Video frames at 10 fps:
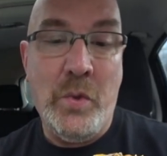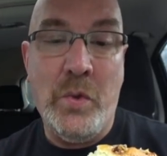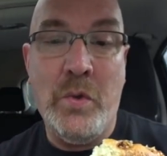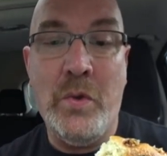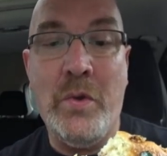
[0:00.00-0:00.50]

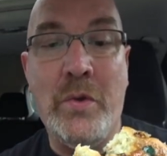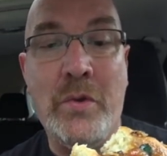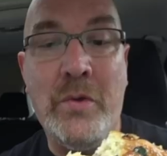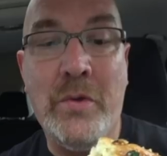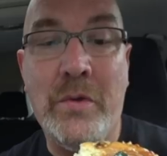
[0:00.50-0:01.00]

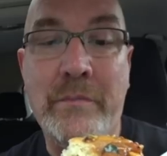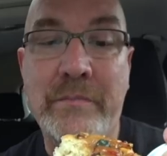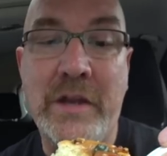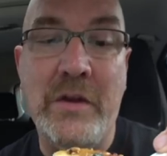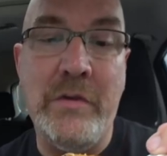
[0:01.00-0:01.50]
Oh,
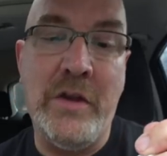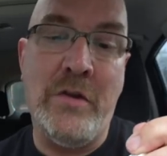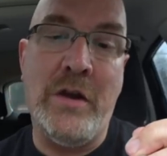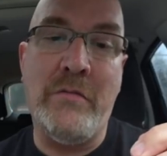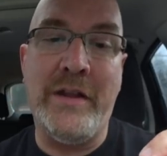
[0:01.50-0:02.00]
here we
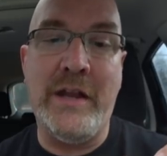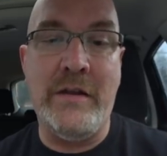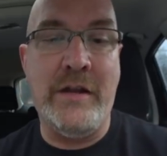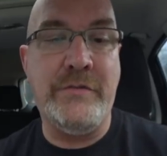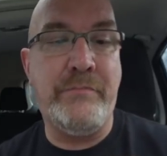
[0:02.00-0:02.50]
go. I want to get
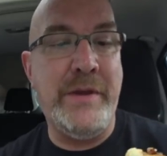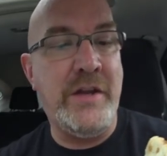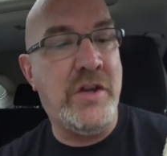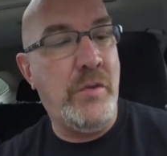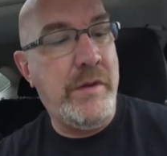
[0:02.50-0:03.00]
a nice
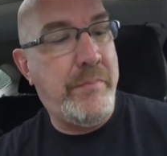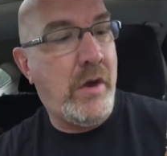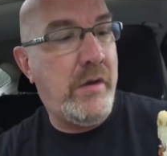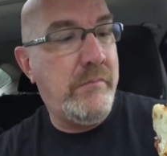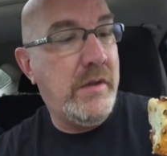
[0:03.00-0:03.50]
big gooey
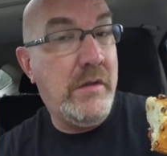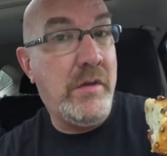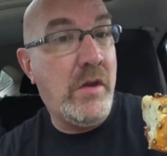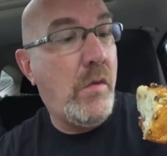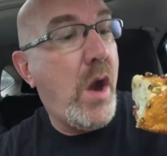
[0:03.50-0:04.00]
part. Here
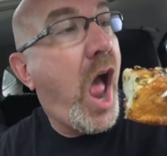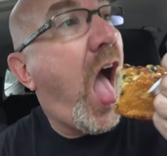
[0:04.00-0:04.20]
we go.